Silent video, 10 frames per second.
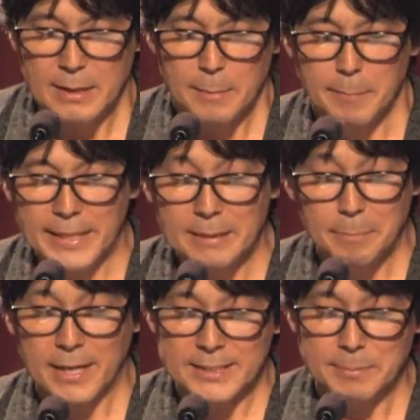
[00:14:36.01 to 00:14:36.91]

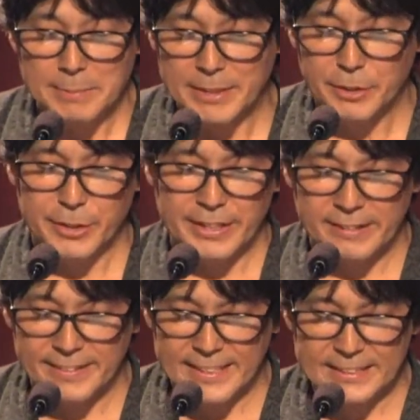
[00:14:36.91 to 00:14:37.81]
might possibly be turning
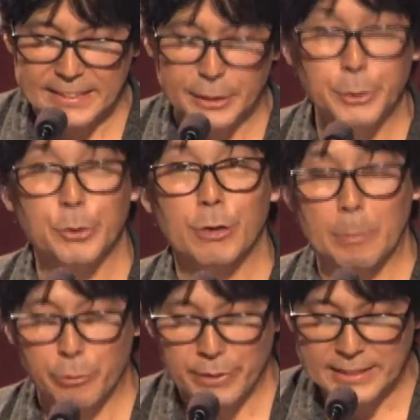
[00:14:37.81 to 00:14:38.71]
their attention to
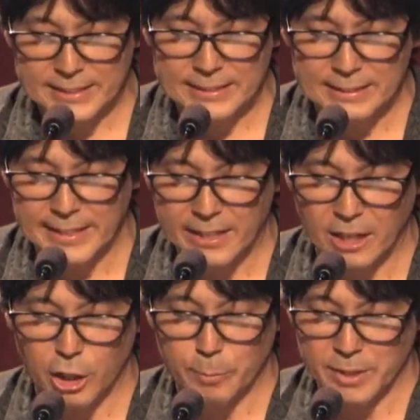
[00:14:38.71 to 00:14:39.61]
cooperations like
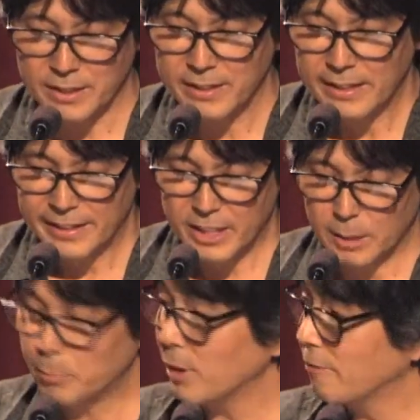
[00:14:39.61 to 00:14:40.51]
ALBA,
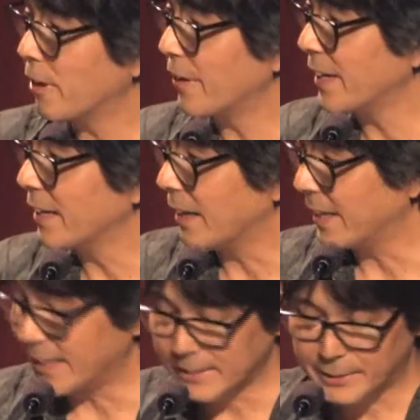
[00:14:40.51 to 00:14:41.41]
the Bolivarian
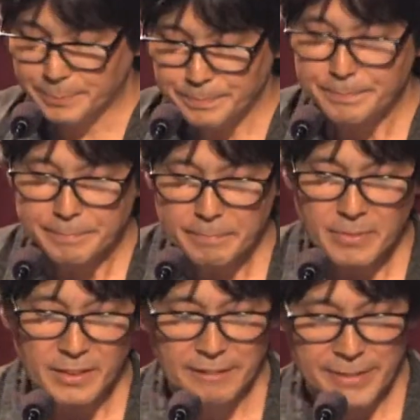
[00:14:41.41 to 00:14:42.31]
Alliance
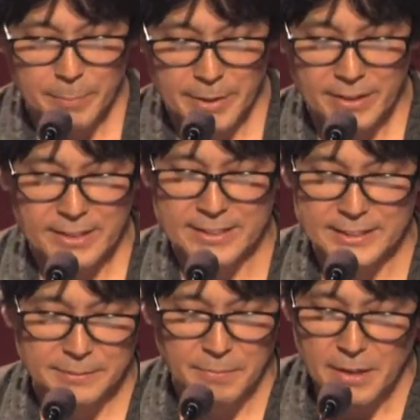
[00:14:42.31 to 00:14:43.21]
of the
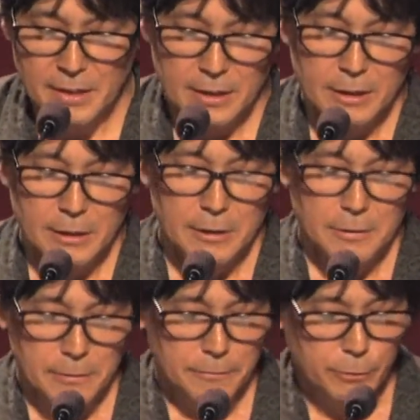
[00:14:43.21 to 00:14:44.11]
Americas.
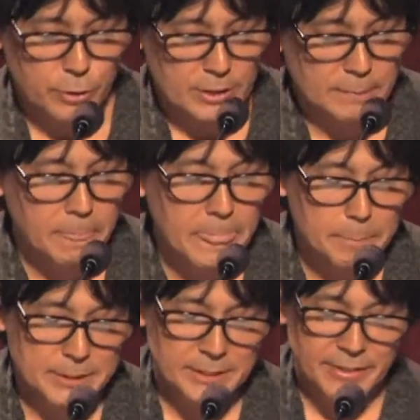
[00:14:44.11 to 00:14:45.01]
For
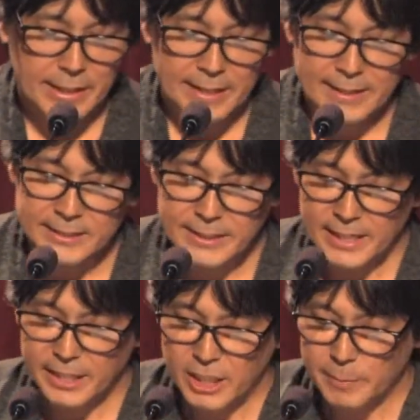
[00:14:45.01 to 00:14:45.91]
the Pacific Islands,
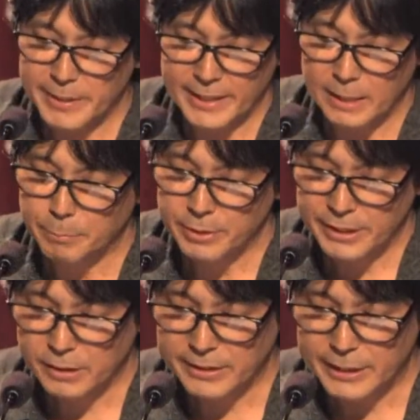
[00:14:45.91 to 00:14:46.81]
economic and
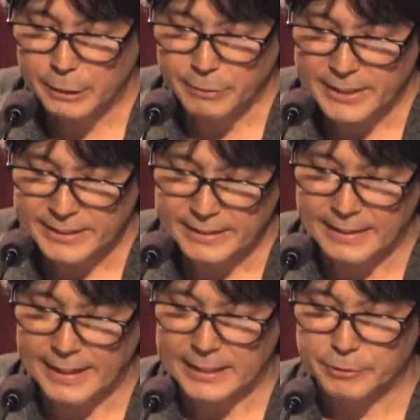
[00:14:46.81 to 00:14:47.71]
political
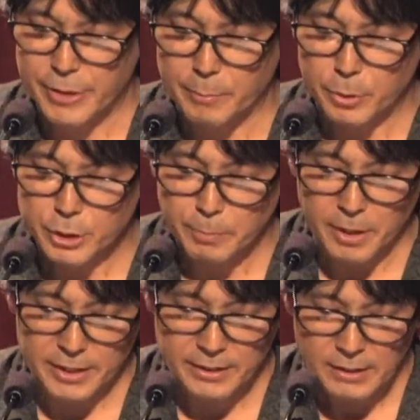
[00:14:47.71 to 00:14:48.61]
integration has, for the most
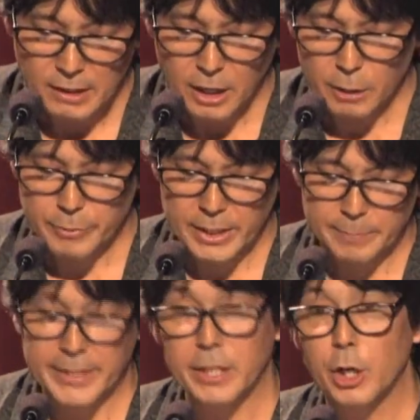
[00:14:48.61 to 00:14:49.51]
part, already
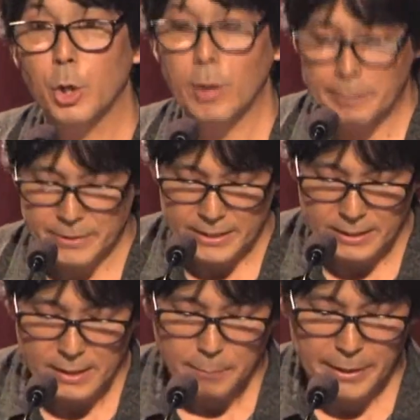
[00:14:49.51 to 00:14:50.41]
been co-opted
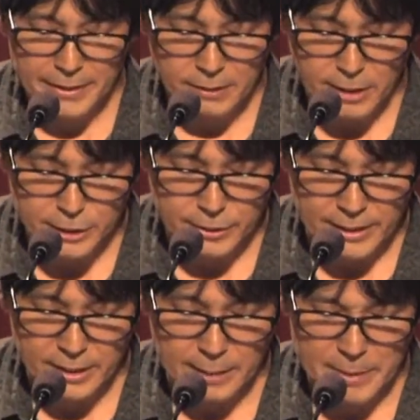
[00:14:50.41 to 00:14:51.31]
by the larger
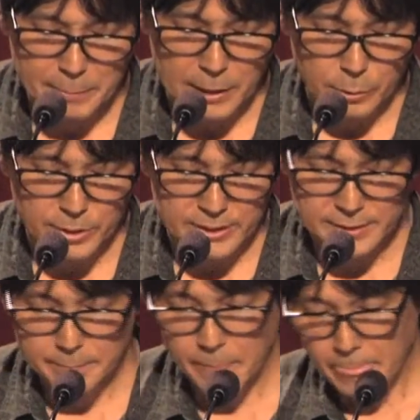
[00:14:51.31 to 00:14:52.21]
economic
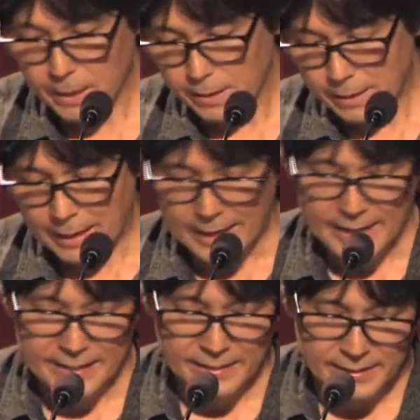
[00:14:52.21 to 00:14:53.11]
powers.
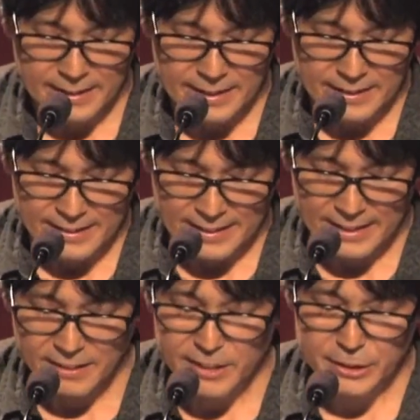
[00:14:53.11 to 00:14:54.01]
And
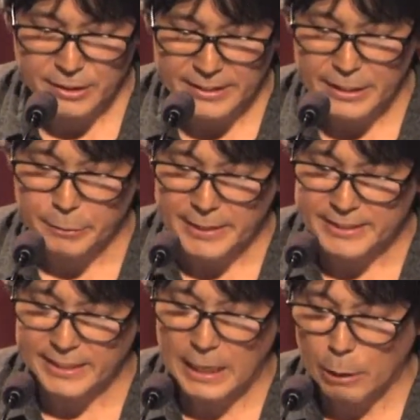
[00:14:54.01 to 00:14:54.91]
ecological
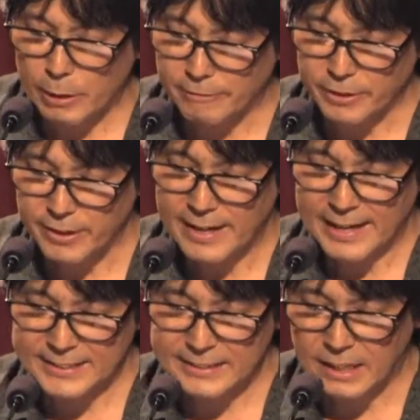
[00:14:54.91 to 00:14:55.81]
integration, however,
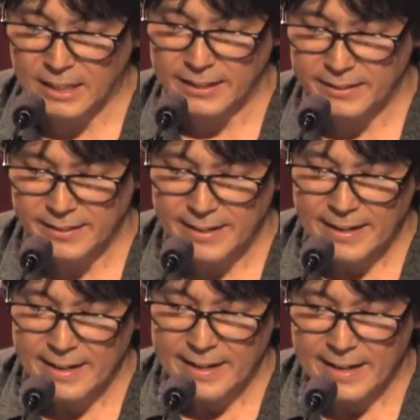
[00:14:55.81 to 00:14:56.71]
has not,
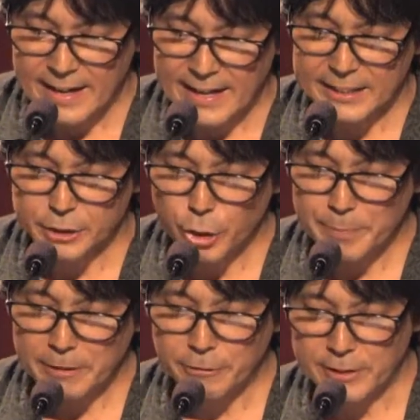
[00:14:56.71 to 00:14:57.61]
and is
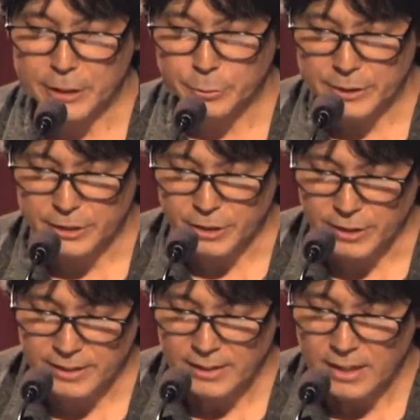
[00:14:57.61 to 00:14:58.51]
open for us to
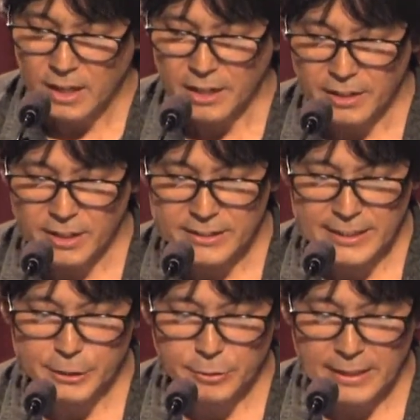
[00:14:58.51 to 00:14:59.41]
assert, a
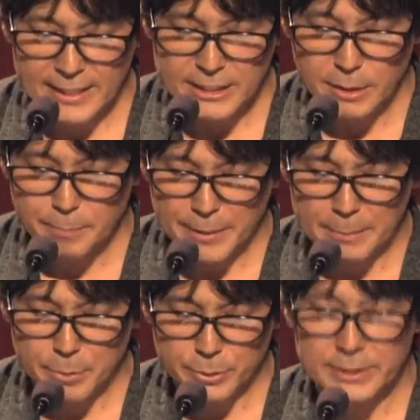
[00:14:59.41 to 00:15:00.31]
non-centralized,
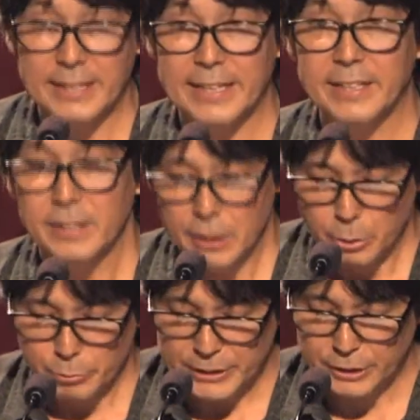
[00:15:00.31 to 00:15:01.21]
peoples-led
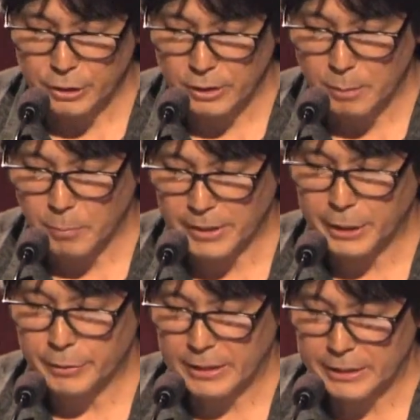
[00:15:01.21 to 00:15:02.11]
regional monitoring